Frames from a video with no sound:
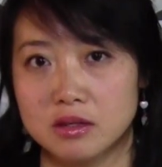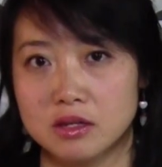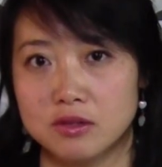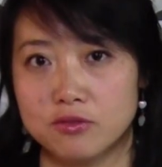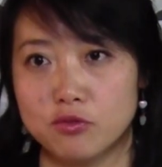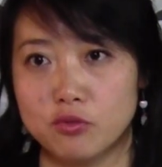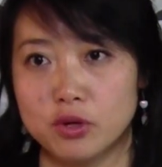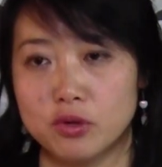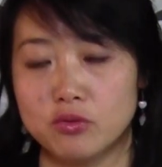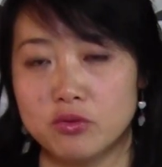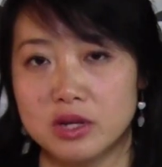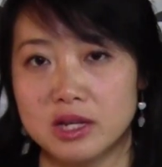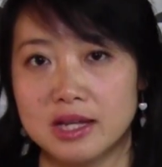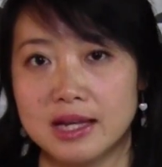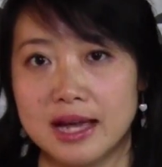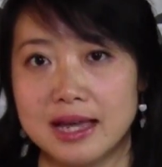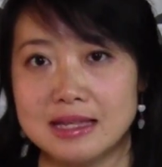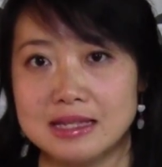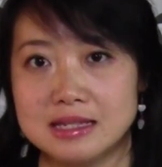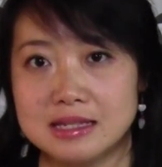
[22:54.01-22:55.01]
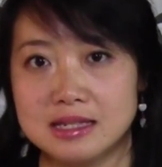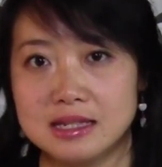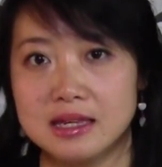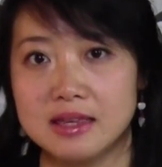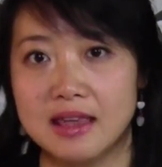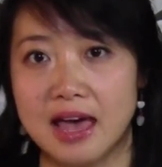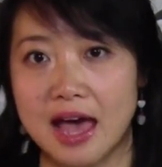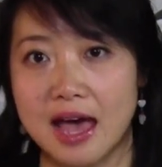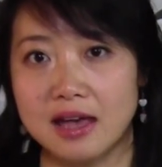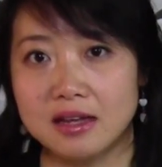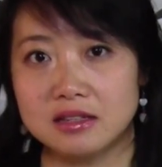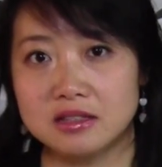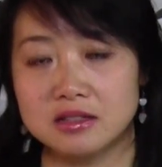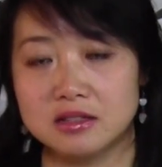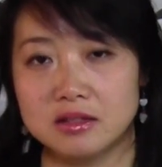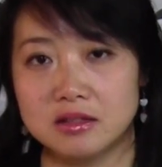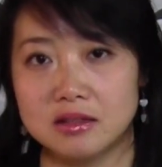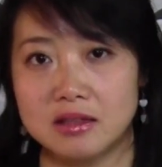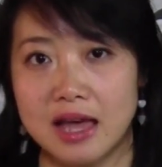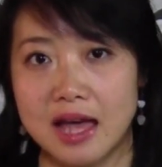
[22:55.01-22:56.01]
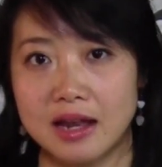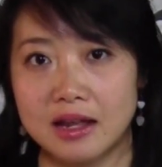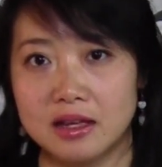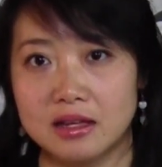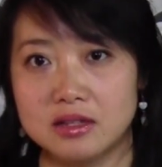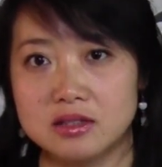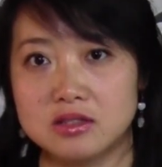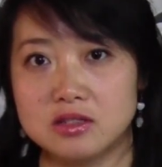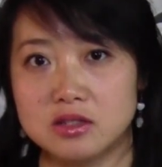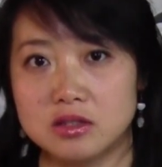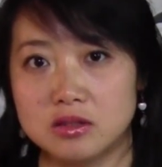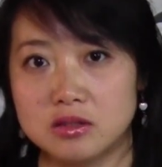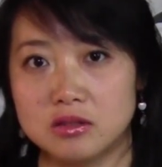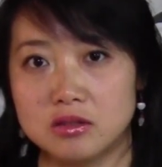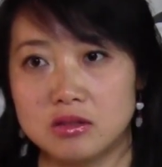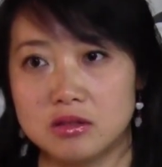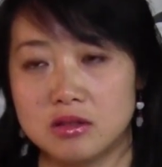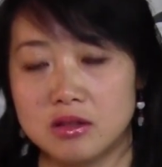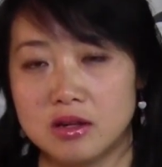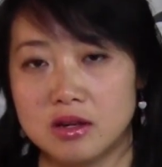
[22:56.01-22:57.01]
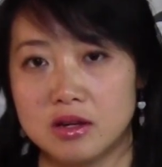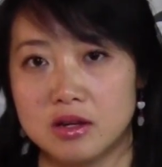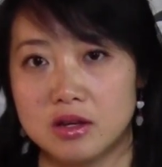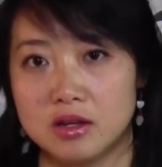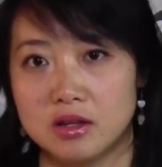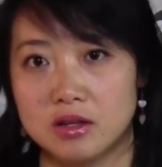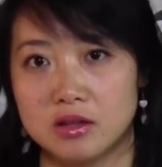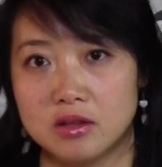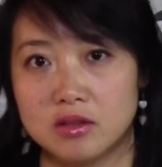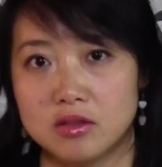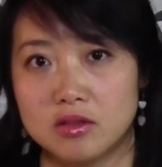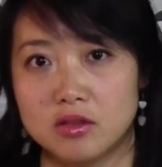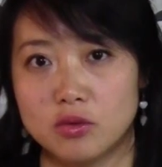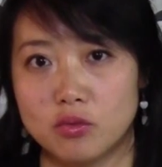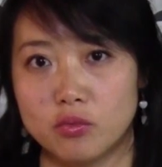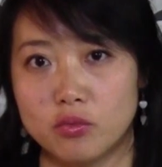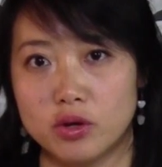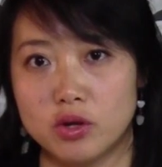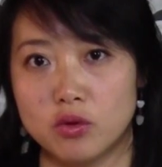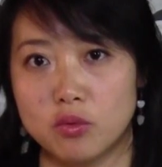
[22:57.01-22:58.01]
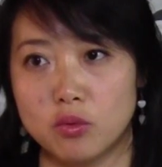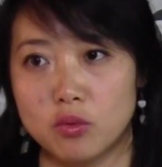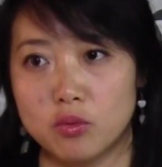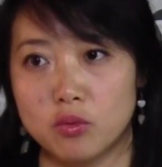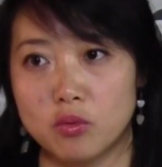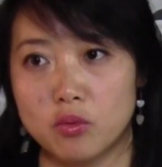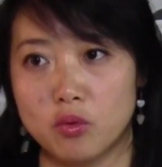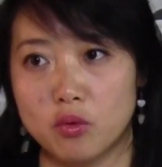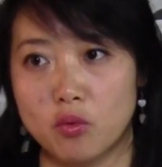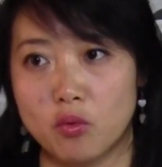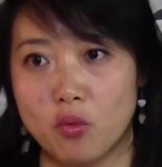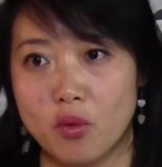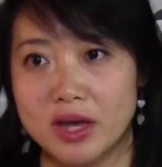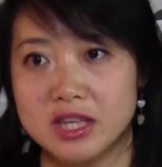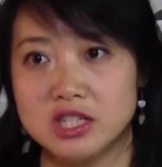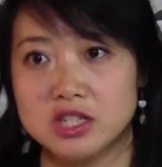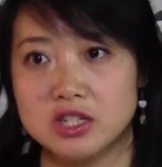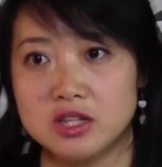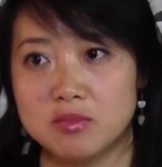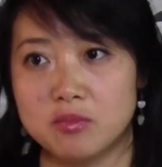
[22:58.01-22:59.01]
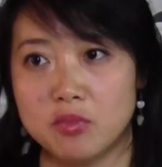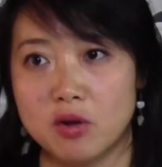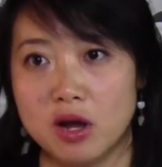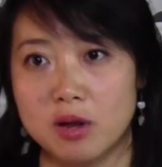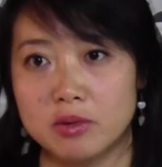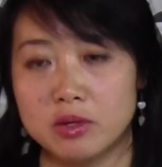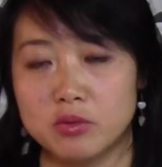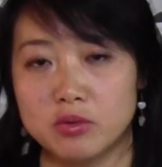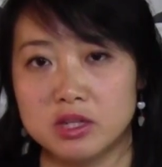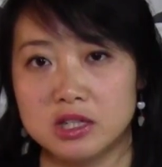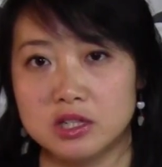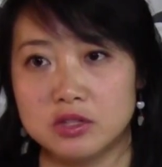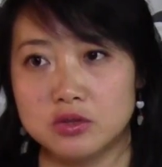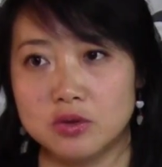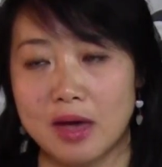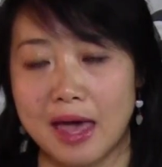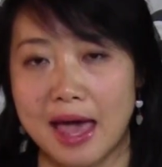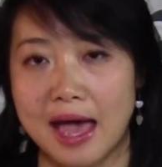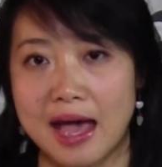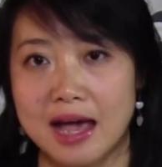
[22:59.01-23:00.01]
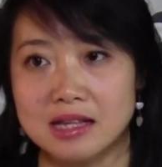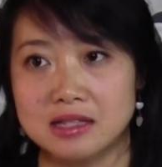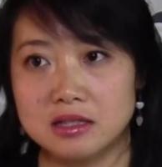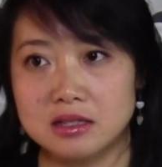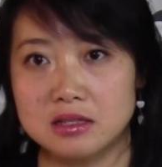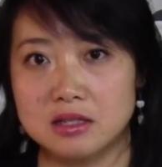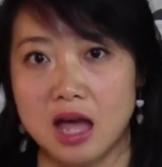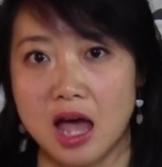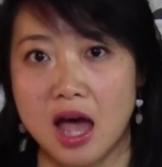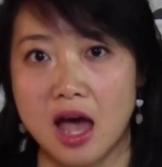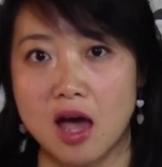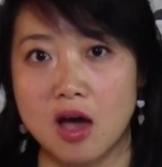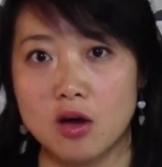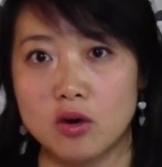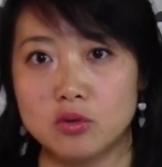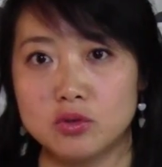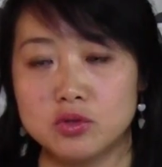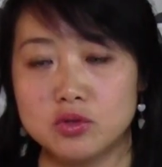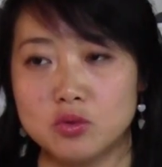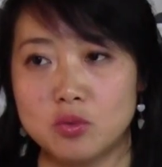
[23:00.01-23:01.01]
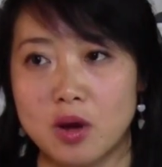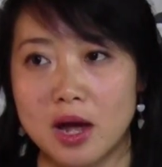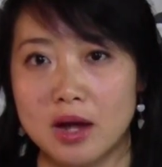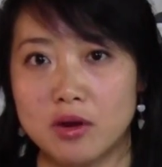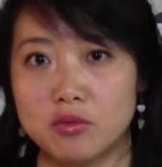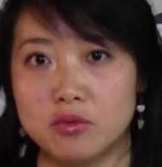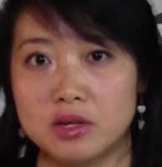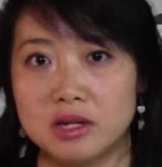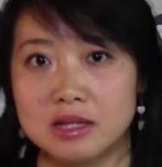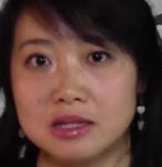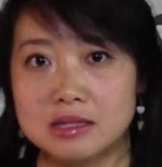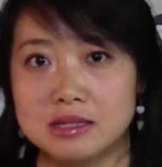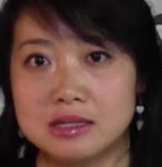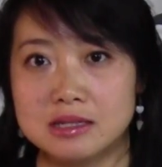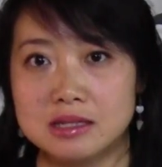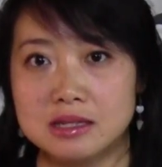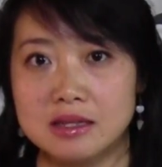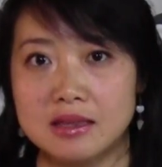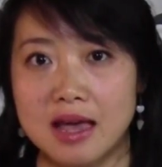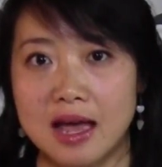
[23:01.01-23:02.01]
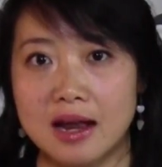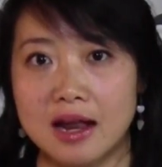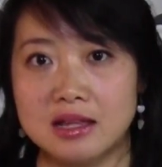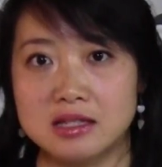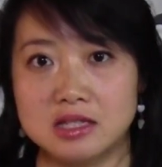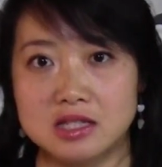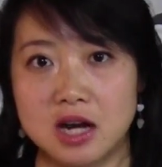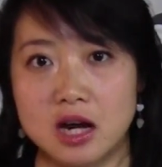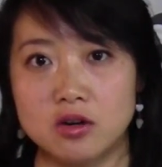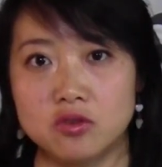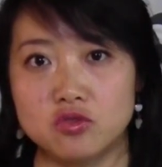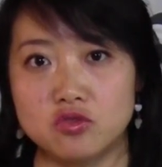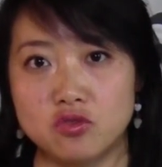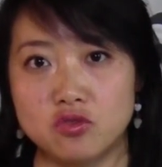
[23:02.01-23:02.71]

if we really can see that, that is the real question probably we need to ask, is how do I really see that and start to